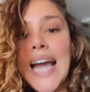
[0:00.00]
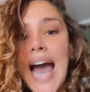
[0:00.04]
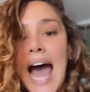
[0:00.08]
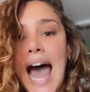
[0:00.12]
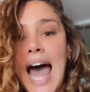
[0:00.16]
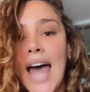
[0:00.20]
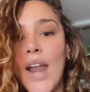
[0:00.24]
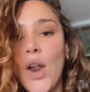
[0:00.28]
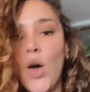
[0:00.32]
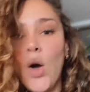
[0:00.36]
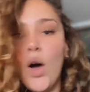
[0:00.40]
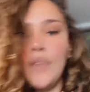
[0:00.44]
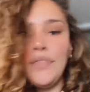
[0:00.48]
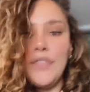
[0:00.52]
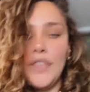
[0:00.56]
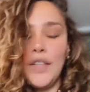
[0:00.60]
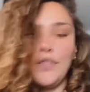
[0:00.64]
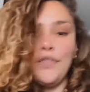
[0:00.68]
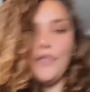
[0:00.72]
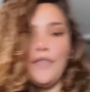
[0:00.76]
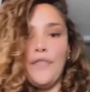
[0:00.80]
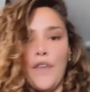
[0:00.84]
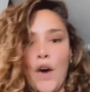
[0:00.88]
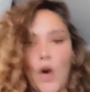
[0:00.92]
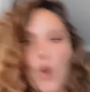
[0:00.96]
got off the
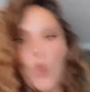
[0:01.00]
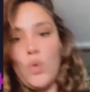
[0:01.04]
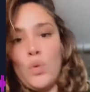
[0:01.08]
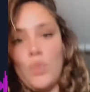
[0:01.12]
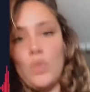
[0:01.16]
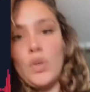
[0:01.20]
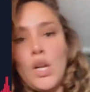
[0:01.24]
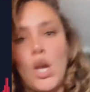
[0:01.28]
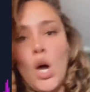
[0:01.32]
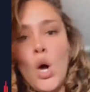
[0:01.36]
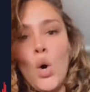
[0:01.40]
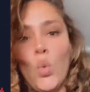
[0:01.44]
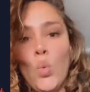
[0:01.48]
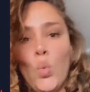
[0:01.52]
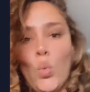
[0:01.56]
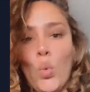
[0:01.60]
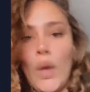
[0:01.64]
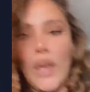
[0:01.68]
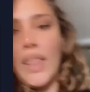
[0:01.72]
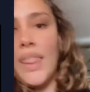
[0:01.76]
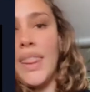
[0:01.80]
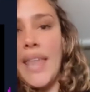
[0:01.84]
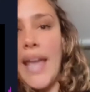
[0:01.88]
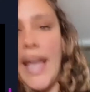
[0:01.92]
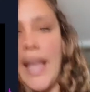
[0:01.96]
phone
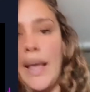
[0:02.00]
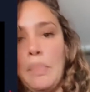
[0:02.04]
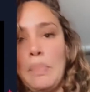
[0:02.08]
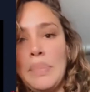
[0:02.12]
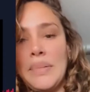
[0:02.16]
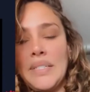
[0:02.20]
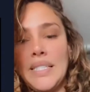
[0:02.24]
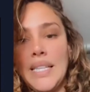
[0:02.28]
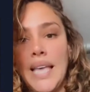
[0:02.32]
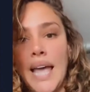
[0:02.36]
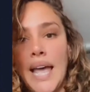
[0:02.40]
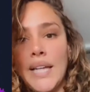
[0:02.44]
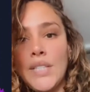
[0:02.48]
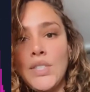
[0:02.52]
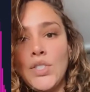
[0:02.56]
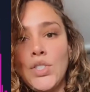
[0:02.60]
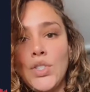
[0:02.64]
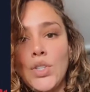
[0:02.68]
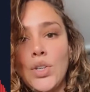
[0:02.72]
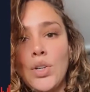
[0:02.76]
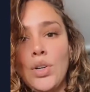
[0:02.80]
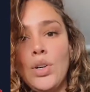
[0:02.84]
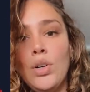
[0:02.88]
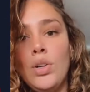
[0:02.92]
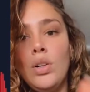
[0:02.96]
with a
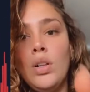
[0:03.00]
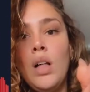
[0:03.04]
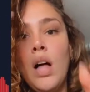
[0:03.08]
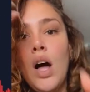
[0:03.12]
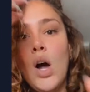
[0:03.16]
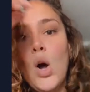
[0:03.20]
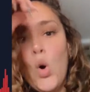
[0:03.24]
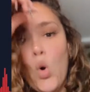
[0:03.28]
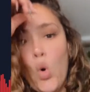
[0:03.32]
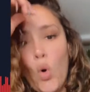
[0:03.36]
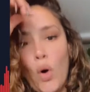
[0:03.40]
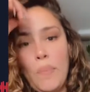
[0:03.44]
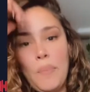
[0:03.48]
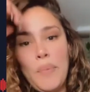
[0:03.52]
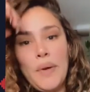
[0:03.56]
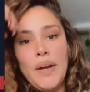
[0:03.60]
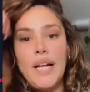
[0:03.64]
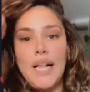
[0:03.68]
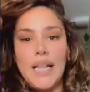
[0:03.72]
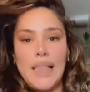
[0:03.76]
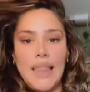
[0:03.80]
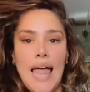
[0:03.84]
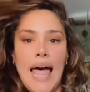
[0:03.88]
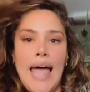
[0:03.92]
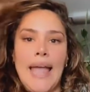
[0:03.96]
potential corporate
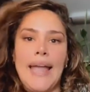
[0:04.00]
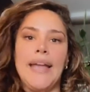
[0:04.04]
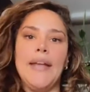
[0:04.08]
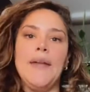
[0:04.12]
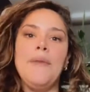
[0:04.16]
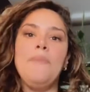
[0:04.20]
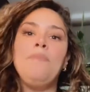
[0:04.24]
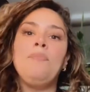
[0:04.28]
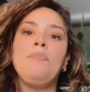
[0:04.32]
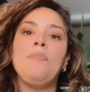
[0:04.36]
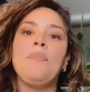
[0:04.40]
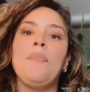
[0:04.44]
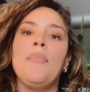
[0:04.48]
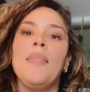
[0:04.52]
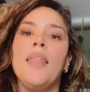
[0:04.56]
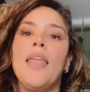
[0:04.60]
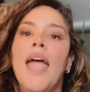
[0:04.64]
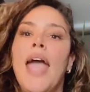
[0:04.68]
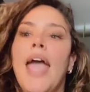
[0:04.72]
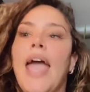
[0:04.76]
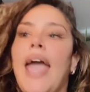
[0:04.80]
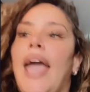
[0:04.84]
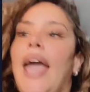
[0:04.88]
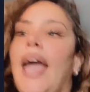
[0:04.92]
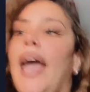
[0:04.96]
client,
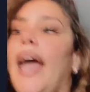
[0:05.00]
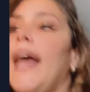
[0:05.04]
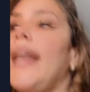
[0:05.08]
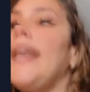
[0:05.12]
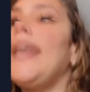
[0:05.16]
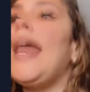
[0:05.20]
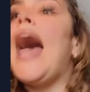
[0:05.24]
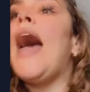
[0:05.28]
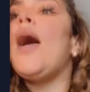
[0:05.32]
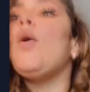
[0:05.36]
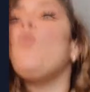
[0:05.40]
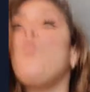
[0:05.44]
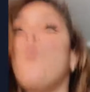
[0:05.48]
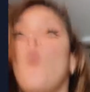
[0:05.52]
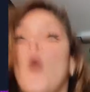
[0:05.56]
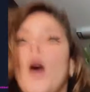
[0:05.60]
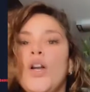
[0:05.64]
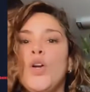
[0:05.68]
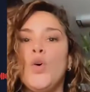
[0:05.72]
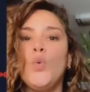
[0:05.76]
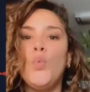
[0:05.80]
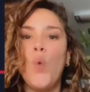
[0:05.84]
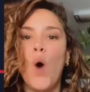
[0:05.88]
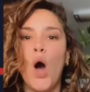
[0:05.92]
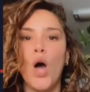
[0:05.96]
and I want
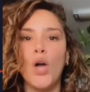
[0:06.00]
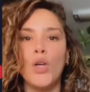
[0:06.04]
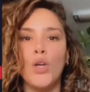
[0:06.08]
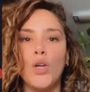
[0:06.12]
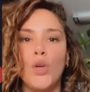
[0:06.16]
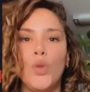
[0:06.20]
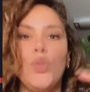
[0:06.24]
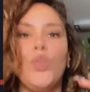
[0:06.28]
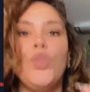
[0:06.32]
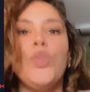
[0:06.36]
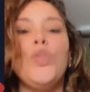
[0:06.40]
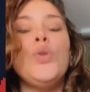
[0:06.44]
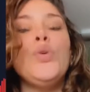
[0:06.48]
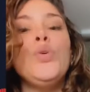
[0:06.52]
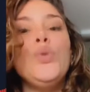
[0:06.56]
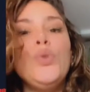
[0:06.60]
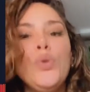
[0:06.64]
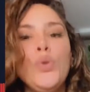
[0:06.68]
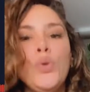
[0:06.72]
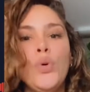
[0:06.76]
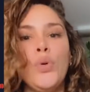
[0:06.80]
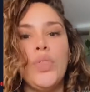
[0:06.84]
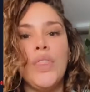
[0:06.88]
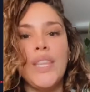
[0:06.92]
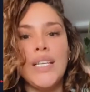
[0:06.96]
to walk you
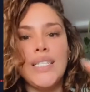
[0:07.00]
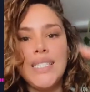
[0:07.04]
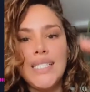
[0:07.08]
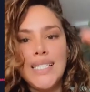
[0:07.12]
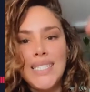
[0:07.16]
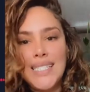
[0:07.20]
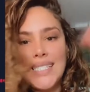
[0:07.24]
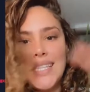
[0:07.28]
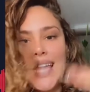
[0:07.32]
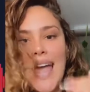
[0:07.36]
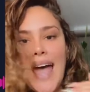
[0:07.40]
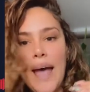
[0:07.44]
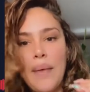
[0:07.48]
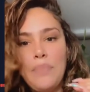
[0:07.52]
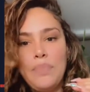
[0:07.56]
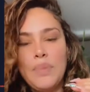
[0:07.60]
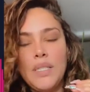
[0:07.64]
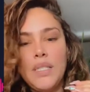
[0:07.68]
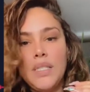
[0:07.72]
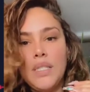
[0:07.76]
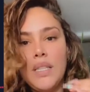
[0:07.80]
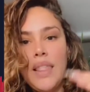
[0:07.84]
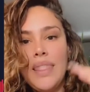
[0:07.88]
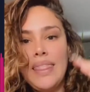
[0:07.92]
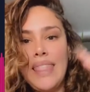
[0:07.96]
through the
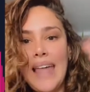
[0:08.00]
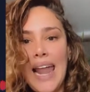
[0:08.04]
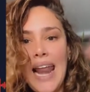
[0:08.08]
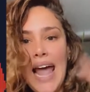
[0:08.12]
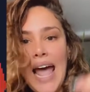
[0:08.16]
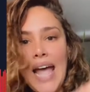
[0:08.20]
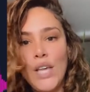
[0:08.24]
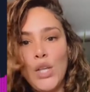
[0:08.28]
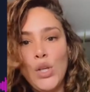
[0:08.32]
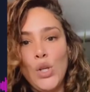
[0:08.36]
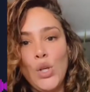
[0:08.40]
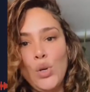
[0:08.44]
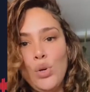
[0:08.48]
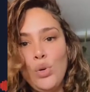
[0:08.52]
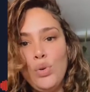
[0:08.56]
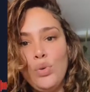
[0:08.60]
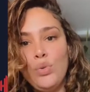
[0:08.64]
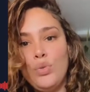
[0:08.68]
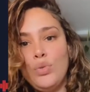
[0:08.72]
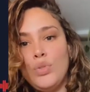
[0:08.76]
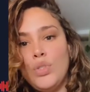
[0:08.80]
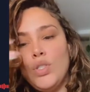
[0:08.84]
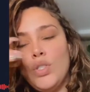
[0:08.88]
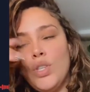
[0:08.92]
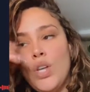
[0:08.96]
steps that I
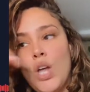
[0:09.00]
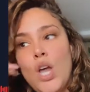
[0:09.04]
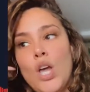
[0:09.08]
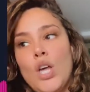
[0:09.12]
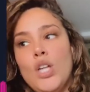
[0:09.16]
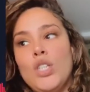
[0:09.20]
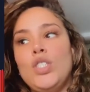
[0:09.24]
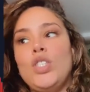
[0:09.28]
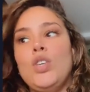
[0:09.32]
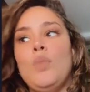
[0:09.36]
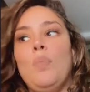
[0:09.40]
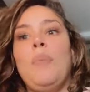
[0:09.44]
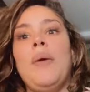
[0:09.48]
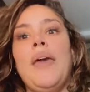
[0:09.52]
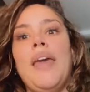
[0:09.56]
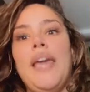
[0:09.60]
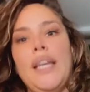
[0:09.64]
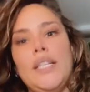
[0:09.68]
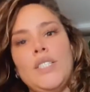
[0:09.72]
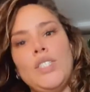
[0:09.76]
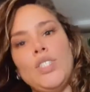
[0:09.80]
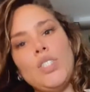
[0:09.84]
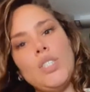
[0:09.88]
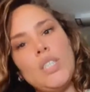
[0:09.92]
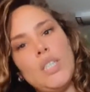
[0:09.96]
use to
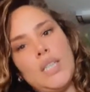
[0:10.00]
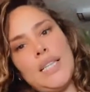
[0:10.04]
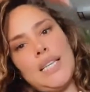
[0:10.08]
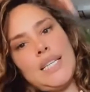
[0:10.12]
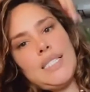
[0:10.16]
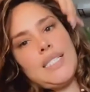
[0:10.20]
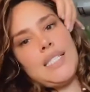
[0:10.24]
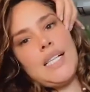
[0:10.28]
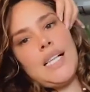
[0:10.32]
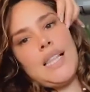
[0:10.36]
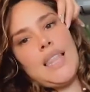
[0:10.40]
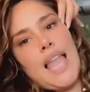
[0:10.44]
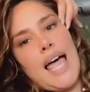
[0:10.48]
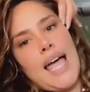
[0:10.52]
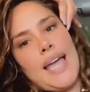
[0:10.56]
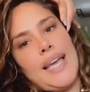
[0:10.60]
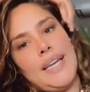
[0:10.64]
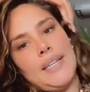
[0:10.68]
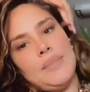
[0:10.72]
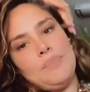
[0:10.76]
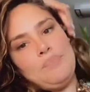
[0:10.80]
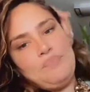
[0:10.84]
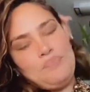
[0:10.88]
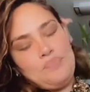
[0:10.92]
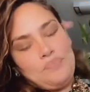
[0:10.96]
pitch this
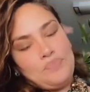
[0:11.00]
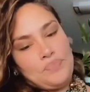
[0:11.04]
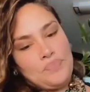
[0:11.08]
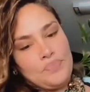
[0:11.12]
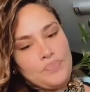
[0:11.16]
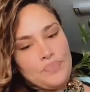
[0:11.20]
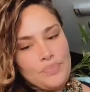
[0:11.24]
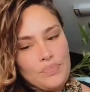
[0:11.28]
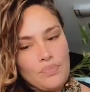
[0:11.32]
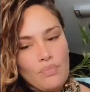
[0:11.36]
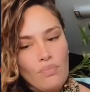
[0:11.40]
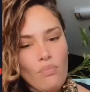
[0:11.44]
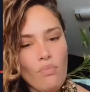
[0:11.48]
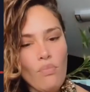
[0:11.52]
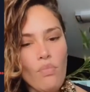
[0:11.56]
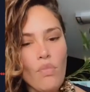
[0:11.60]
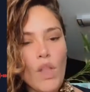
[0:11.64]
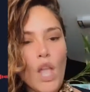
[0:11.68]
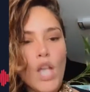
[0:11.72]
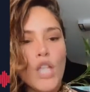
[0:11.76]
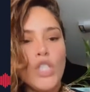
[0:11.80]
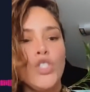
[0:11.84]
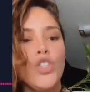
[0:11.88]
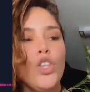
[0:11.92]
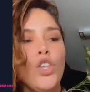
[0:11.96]
client.
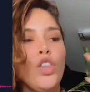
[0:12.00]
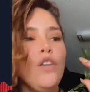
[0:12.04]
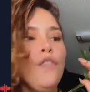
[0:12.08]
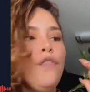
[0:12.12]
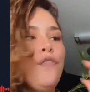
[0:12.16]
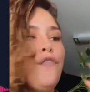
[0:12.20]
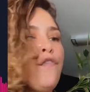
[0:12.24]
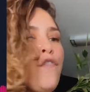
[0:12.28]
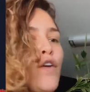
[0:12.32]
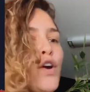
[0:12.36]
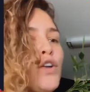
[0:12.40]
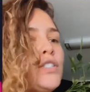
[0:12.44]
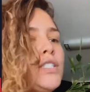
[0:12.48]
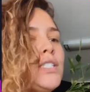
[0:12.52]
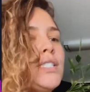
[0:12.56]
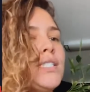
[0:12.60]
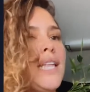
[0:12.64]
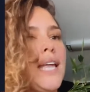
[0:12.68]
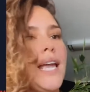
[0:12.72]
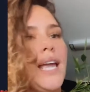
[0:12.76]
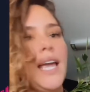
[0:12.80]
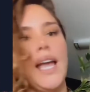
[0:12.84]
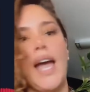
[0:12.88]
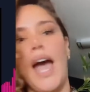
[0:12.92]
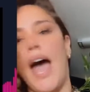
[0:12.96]
So the first
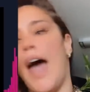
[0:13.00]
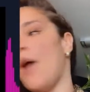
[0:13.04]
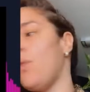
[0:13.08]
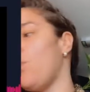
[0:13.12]
thing